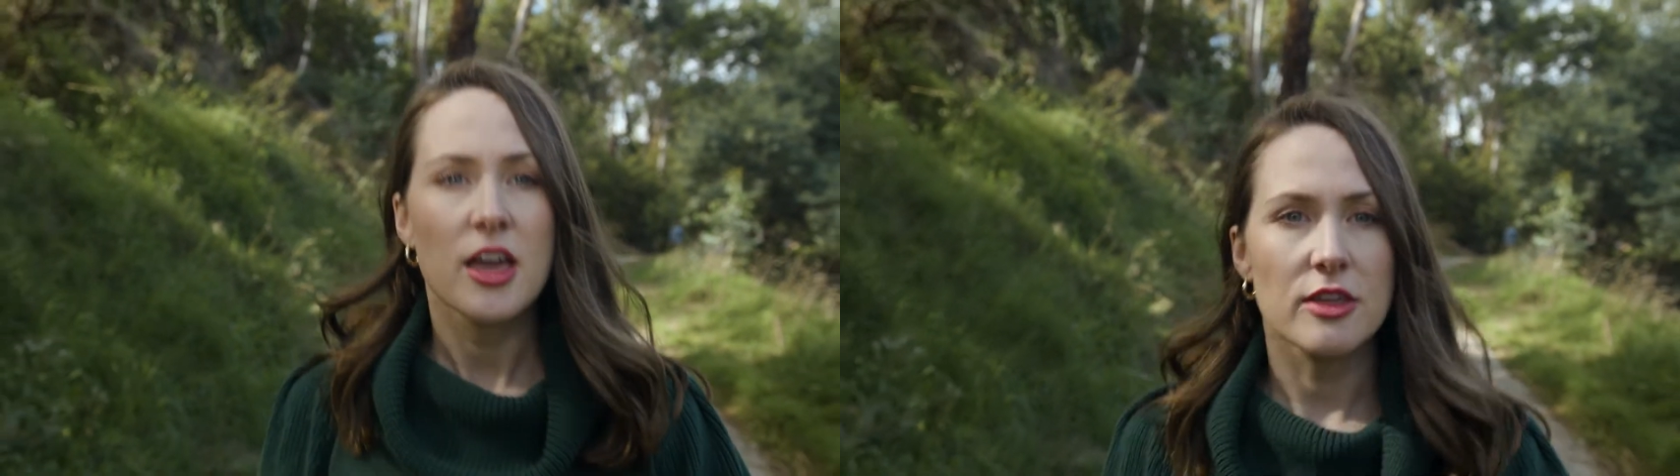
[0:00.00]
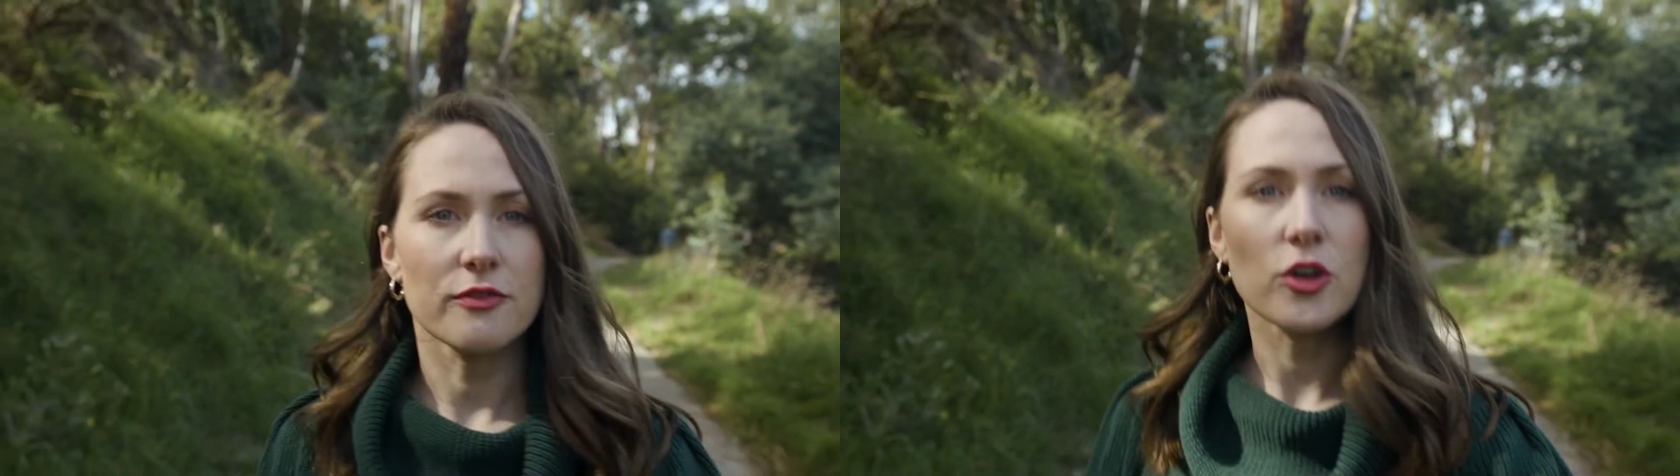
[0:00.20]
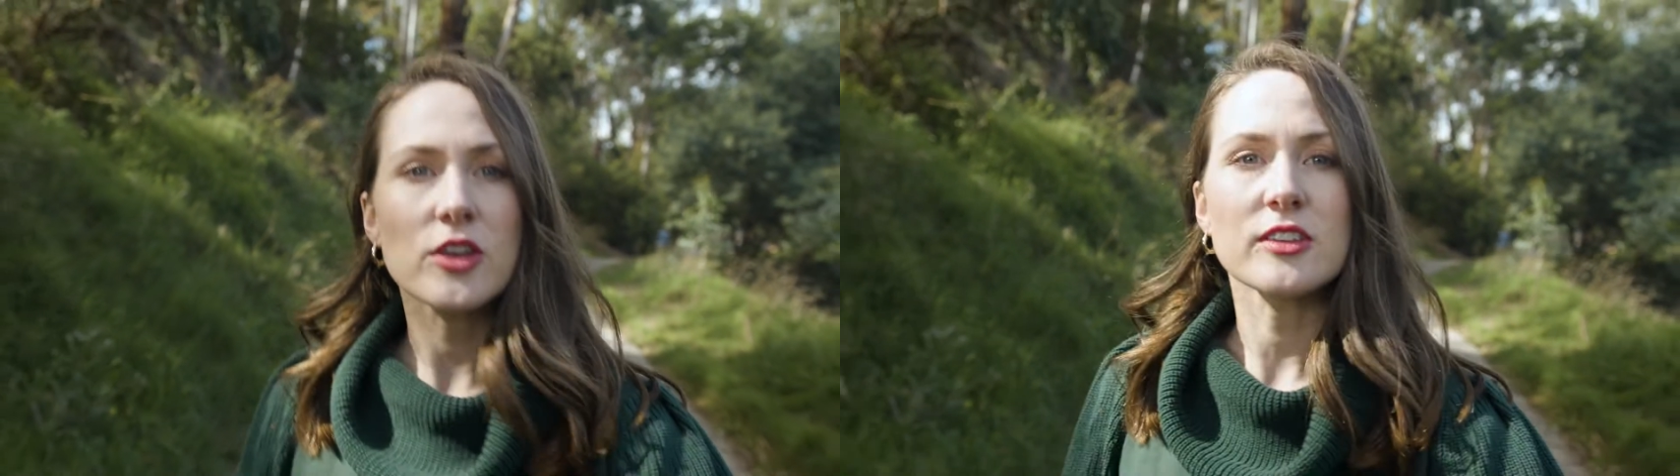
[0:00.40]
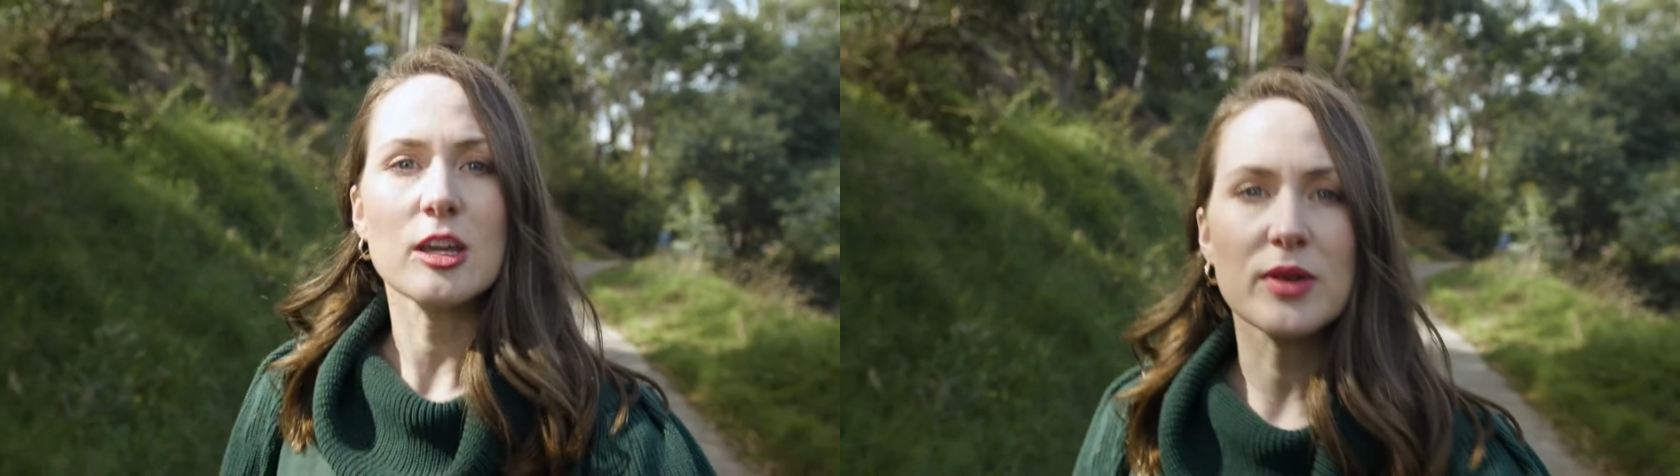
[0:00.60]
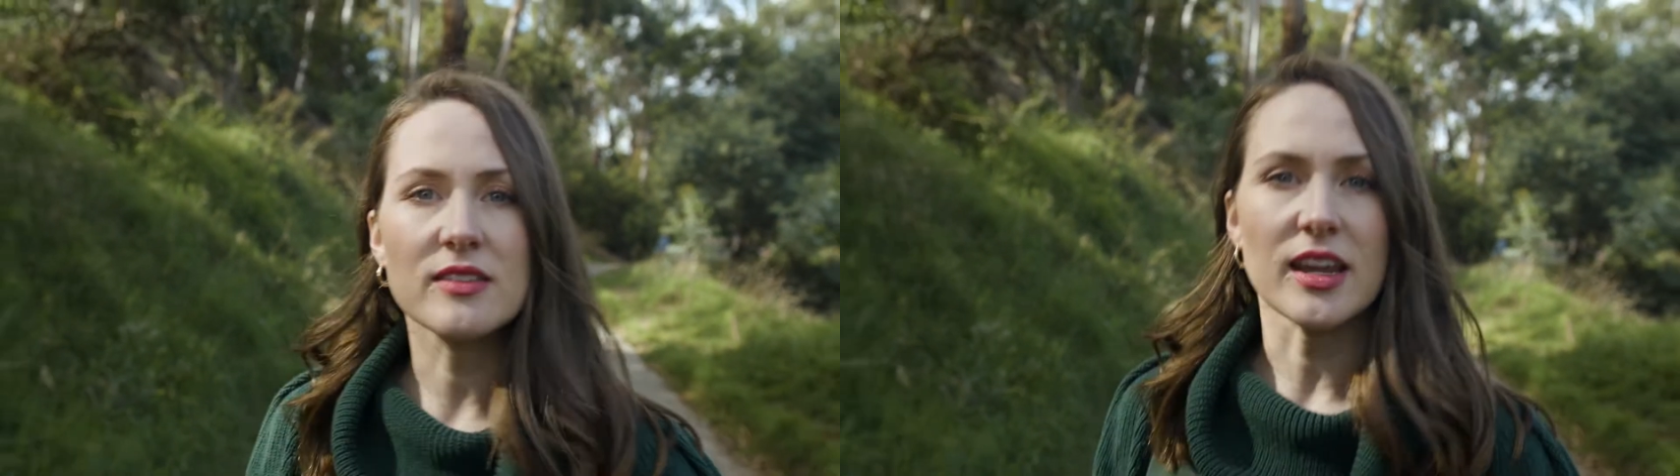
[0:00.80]
The first
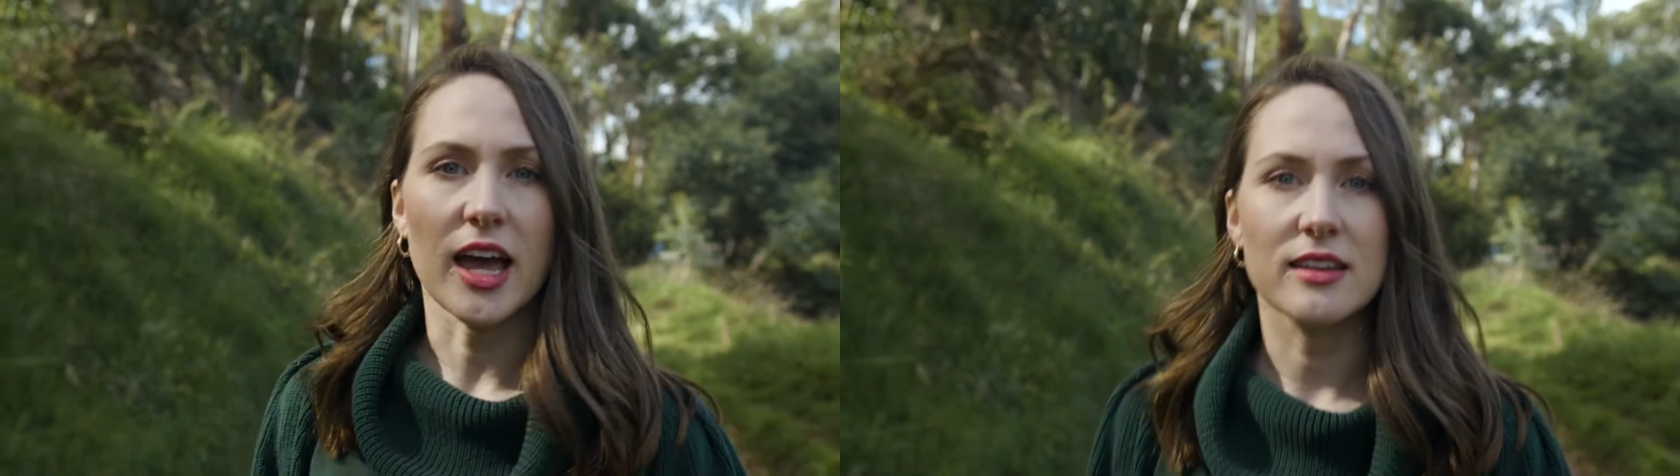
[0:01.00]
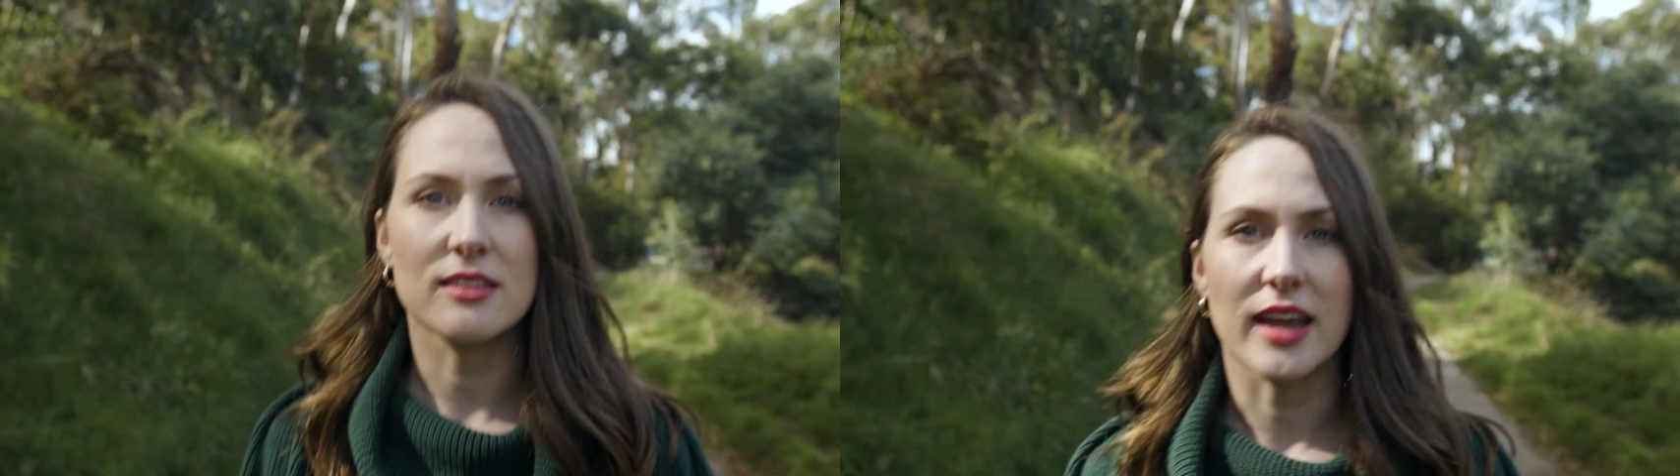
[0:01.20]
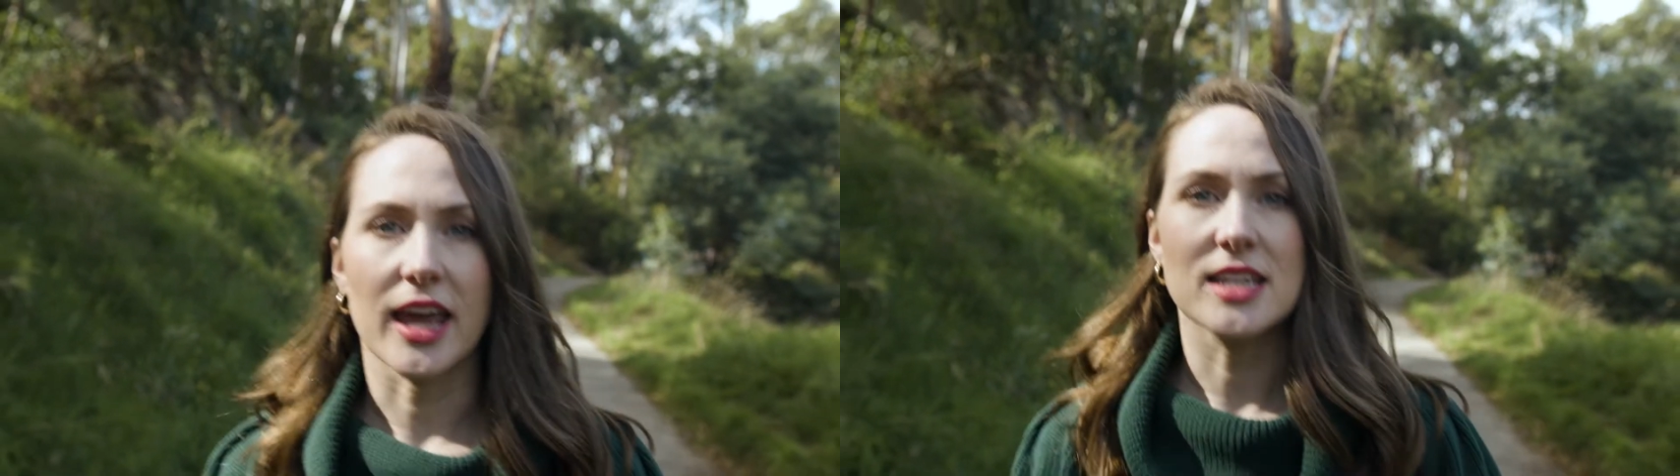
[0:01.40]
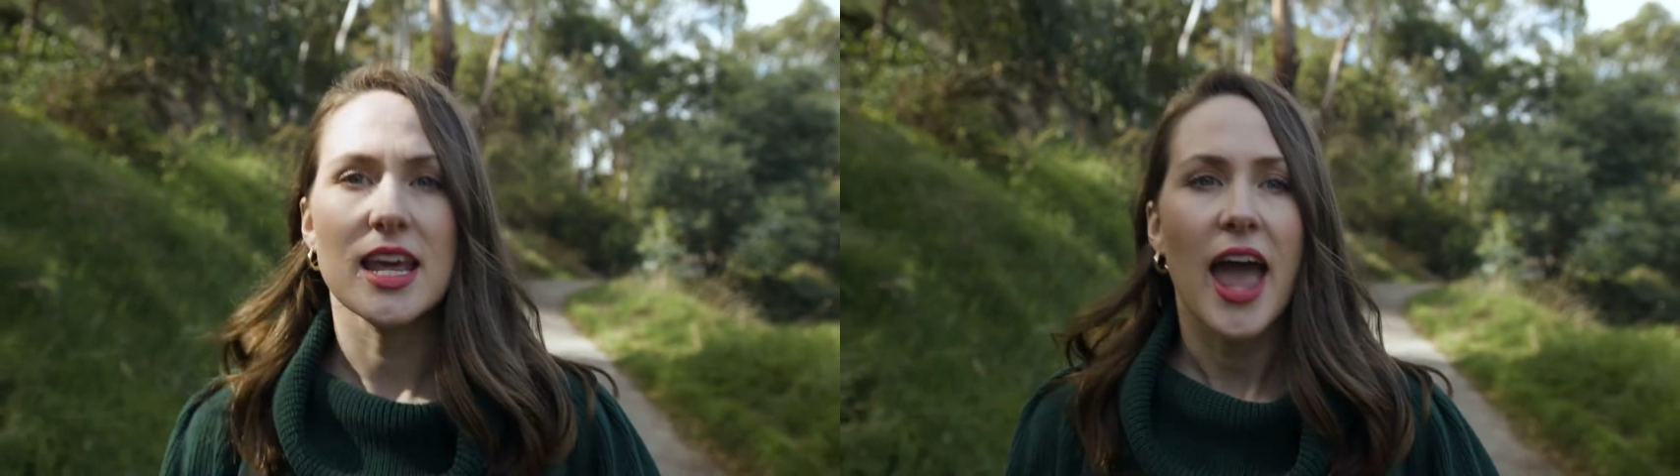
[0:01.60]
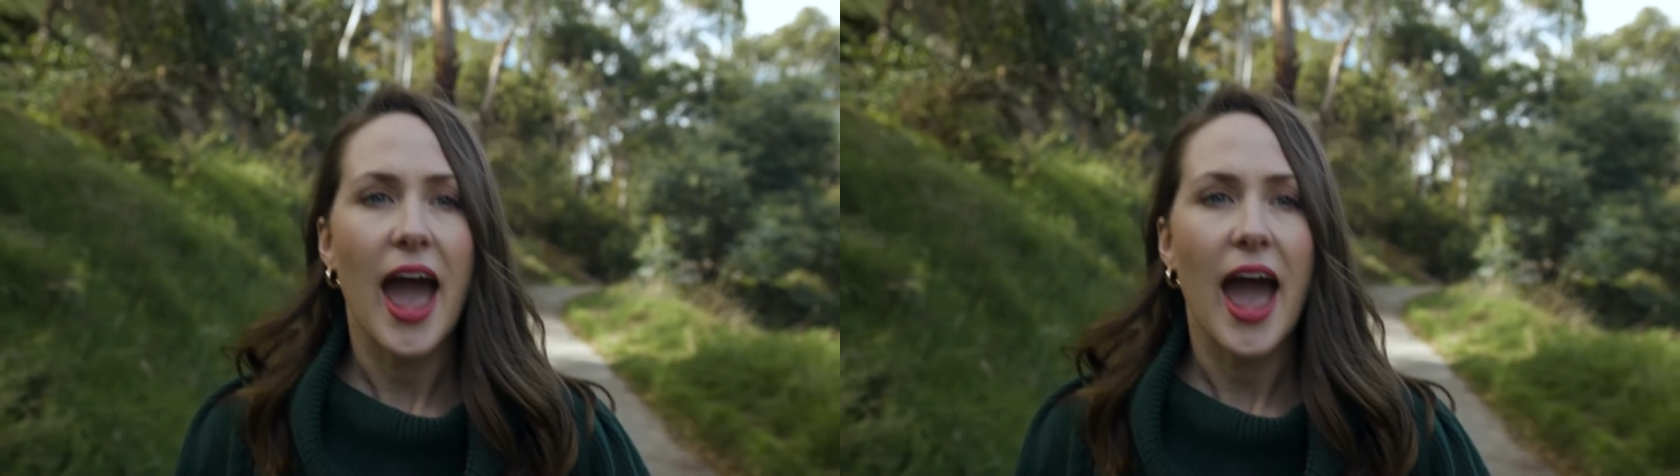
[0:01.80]
step is to understand